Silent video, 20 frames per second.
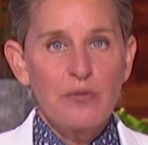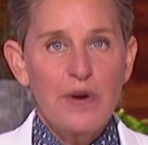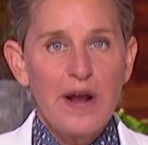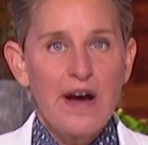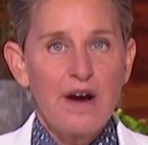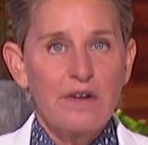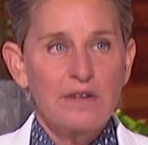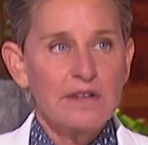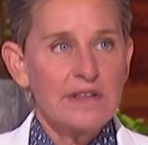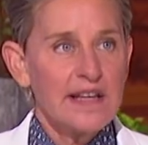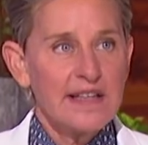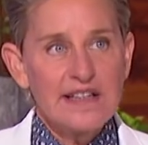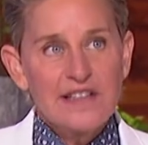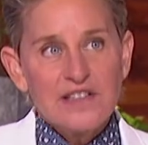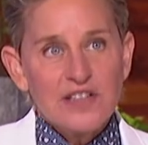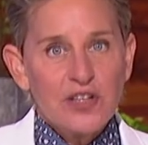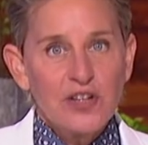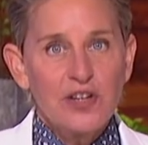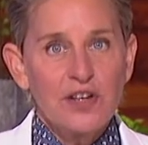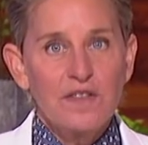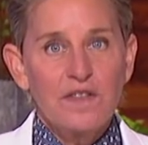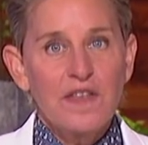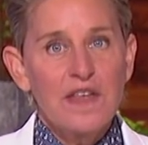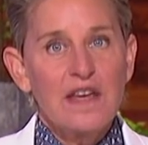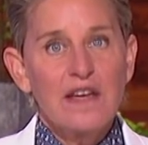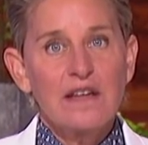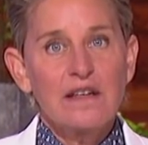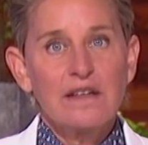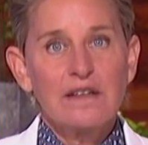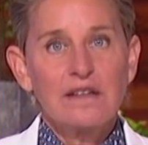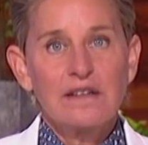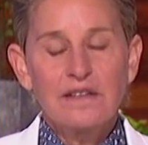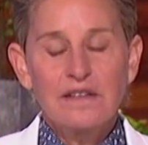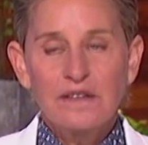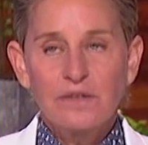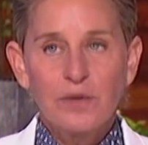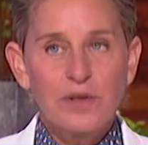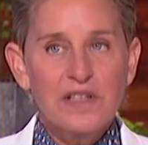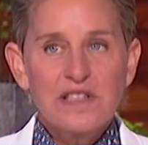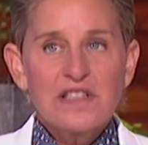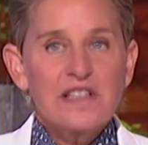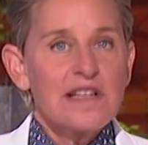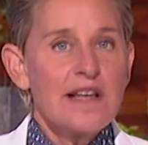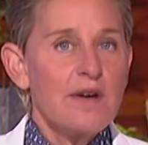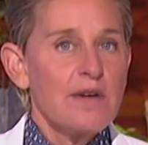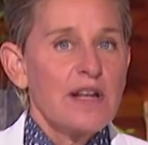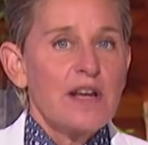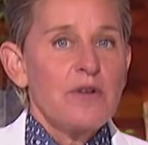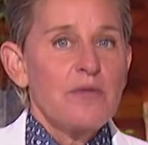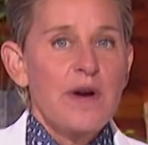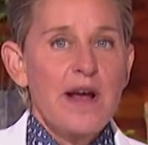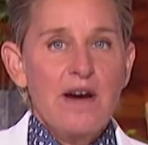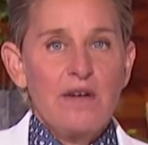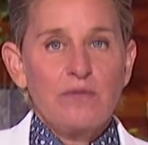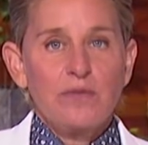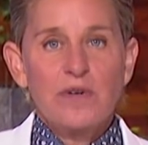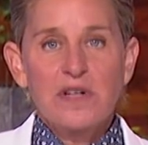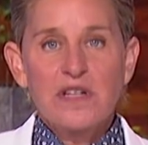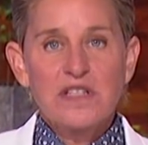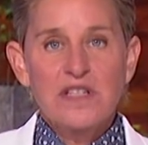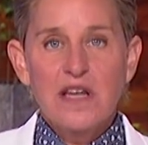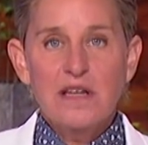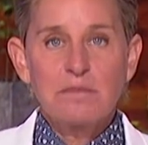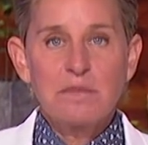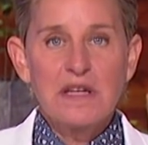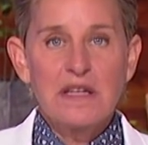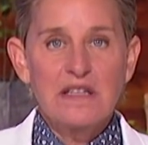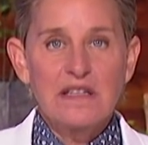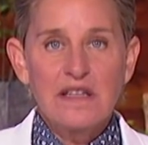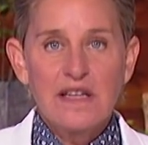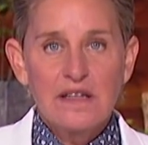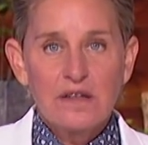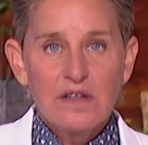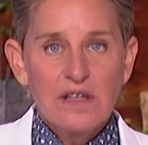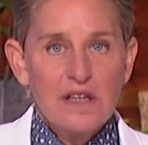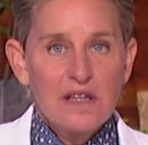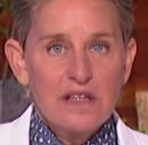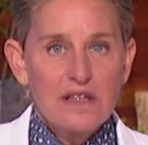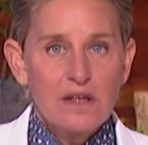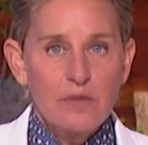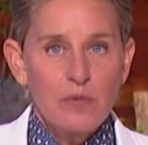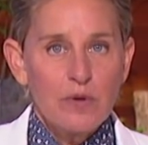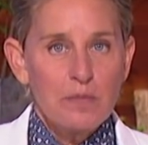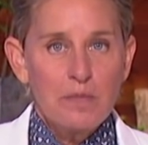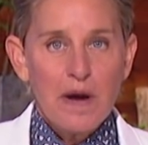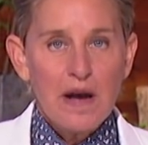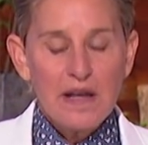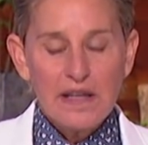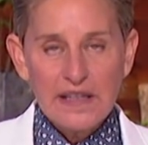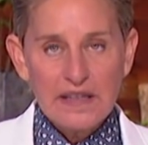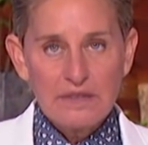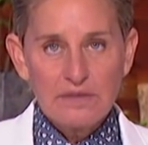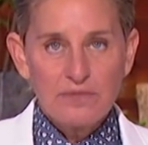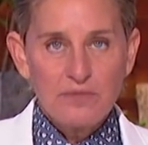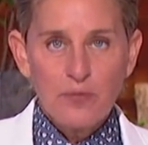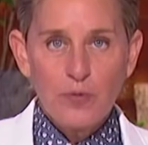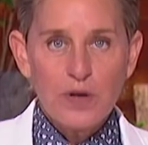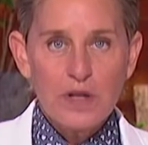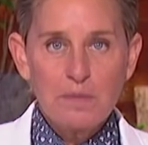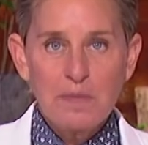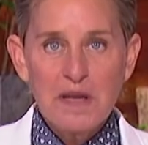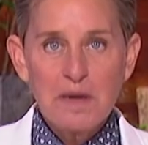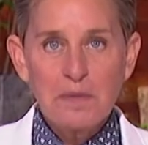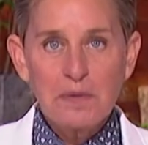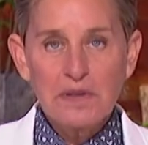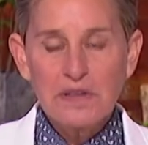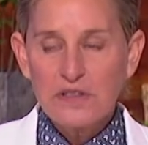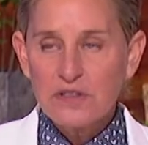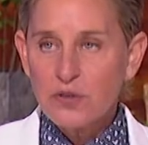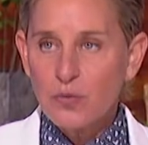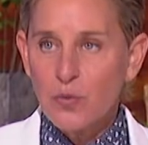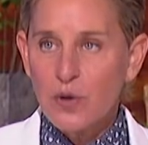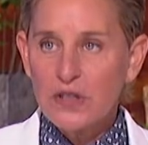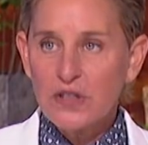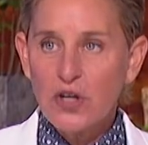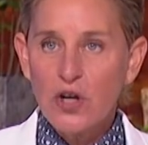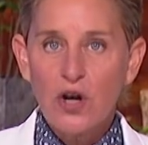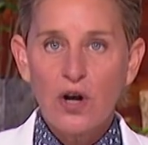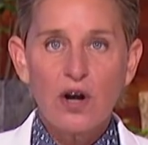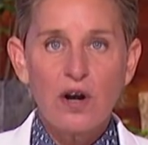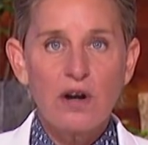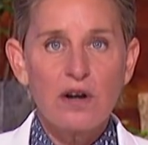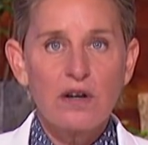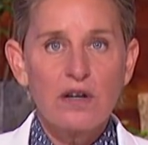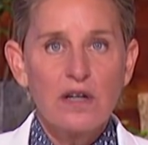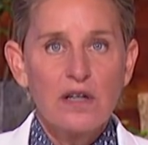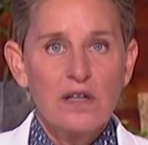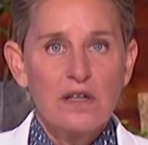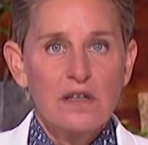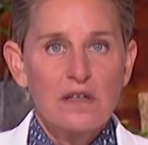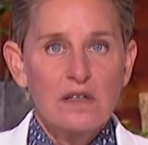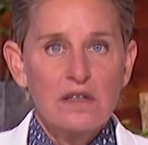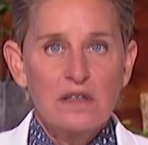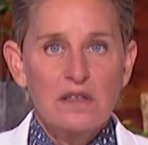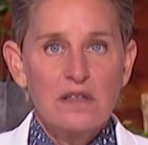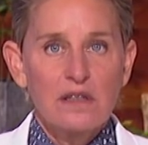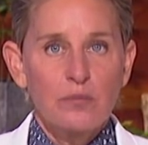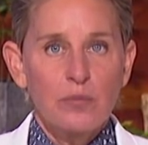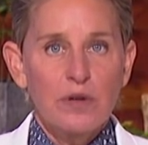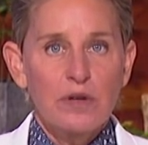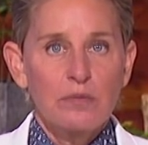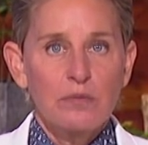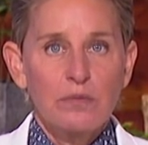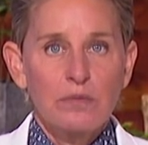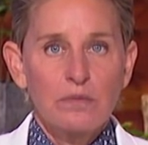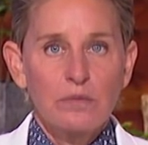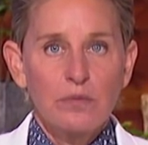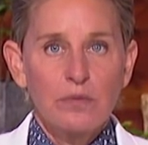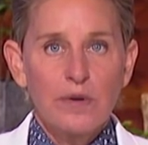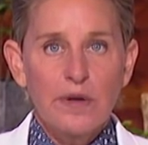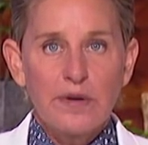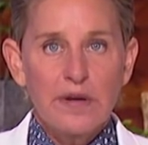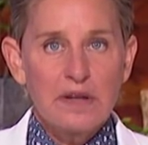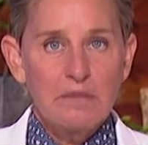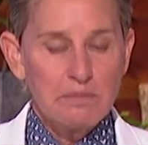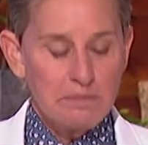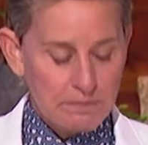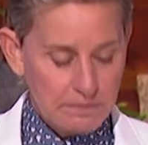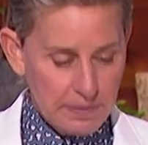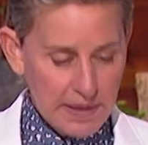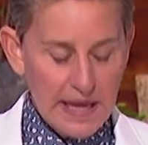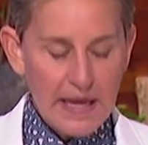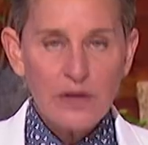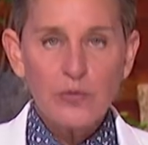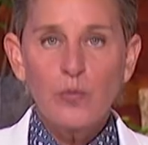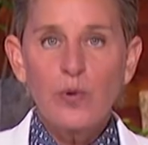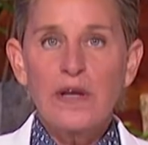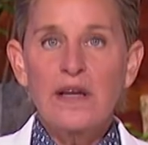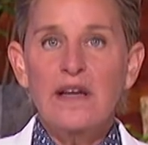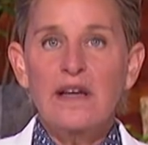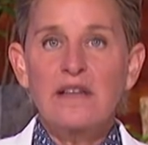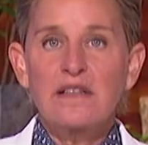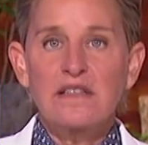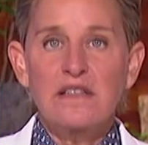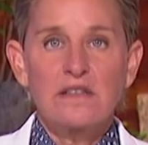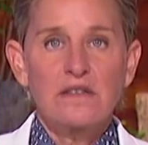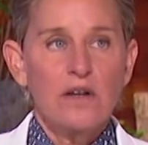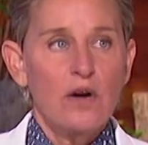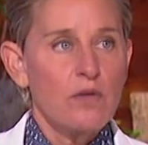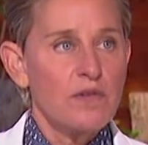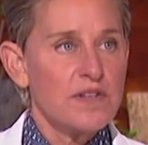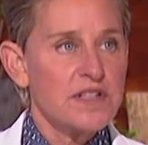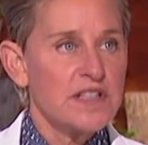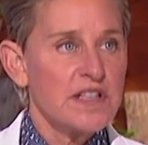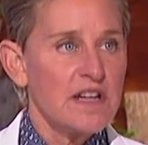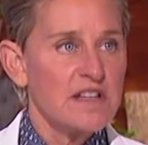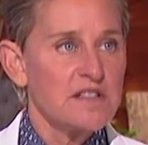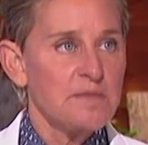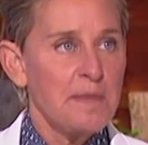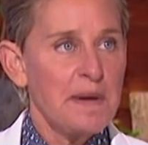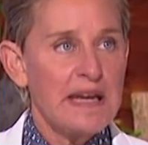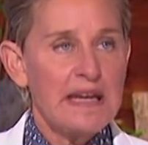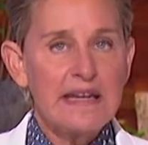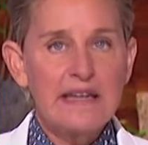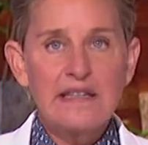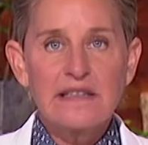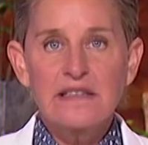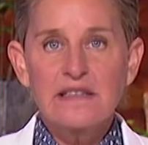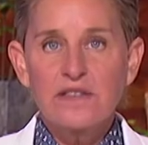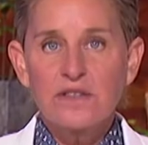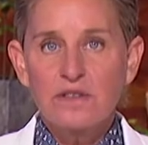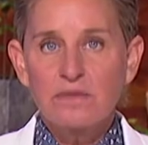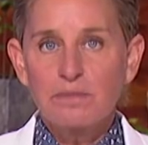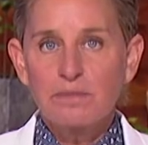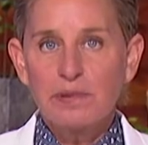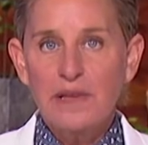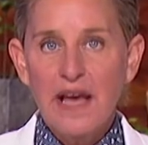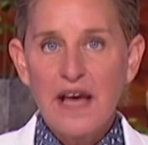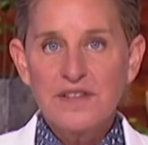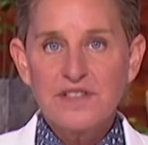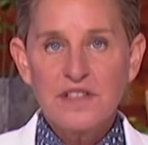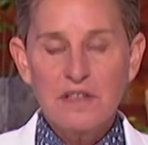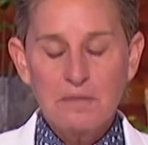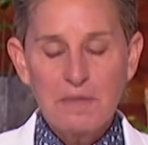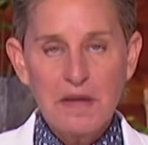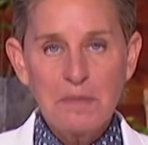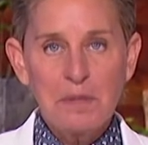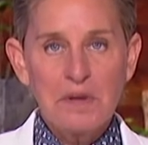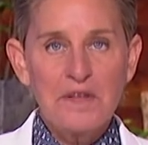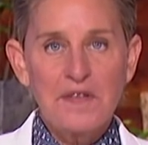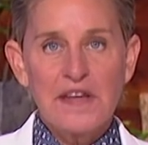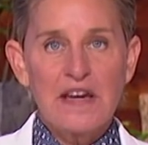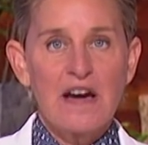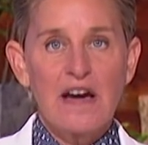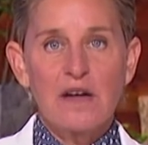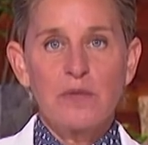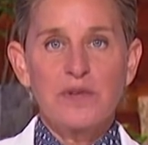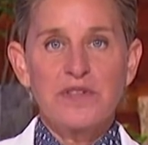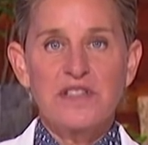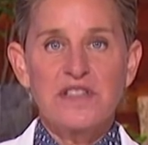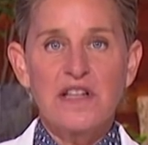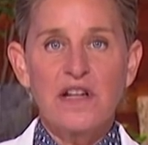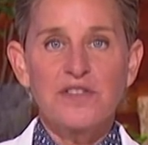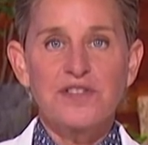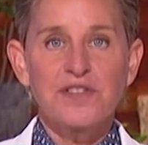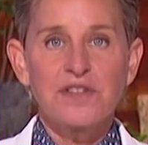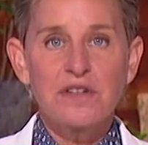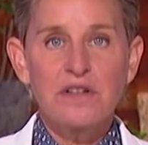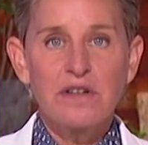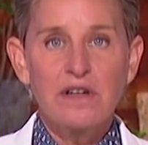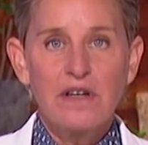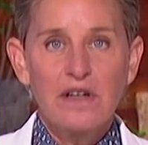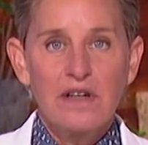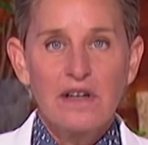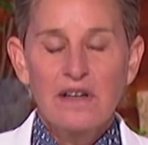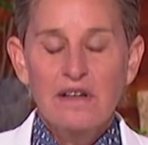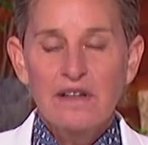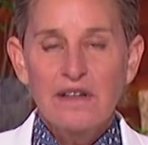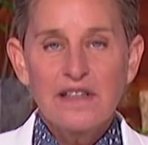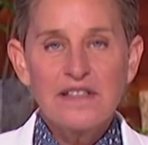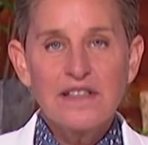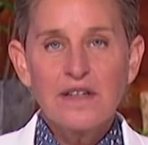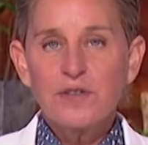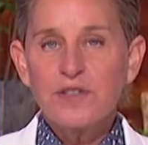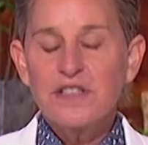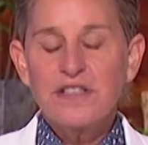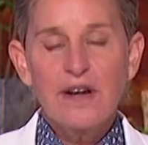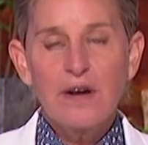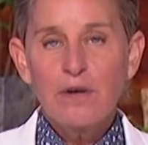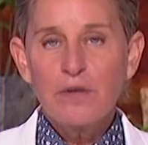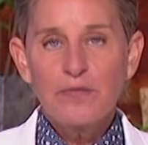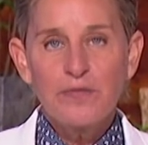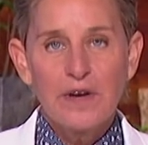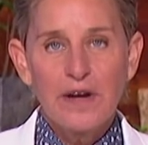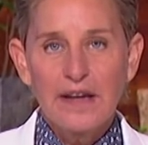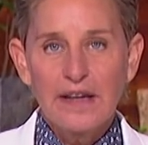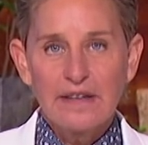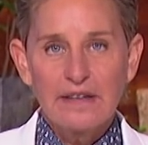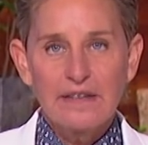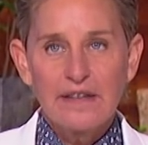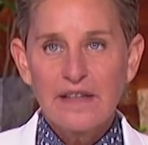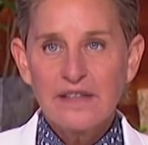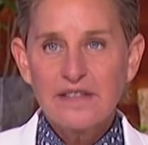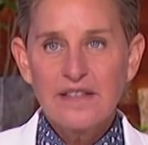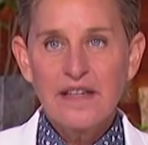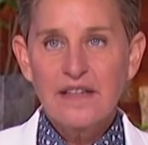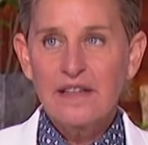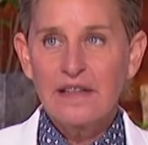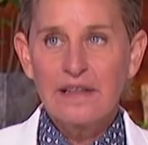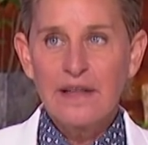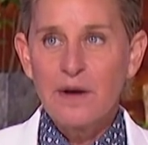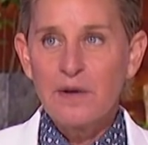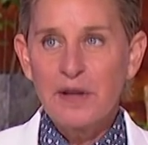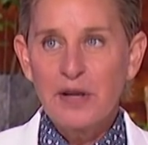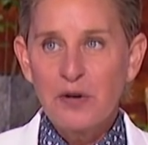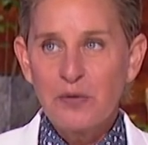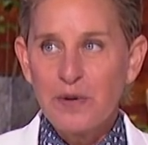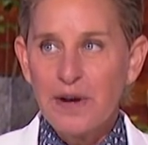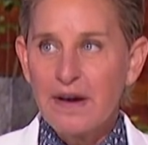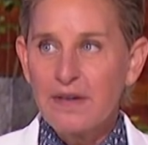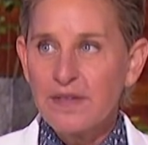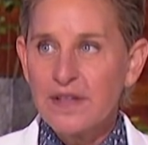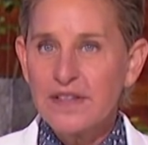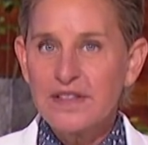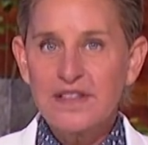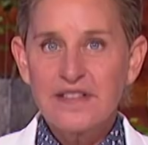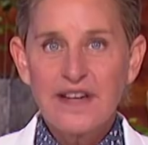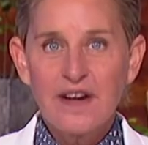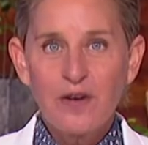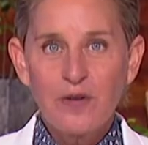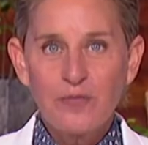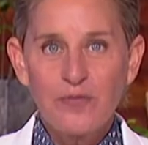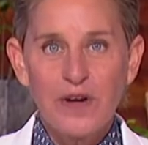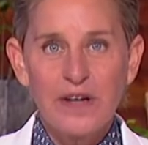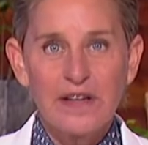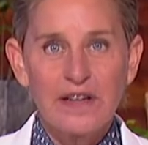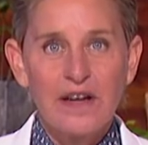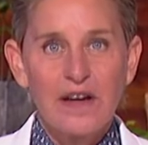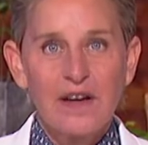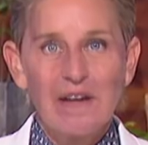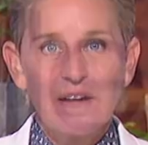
around, like it's a good thing. What is clowning around? What does that mean? Like that we're piling 40 people into one car? That we're wearing bad wigs and oversized pants or blasting people in the eye with seltzer? That sounds terrifying. That's not clowning around, that's terrifying.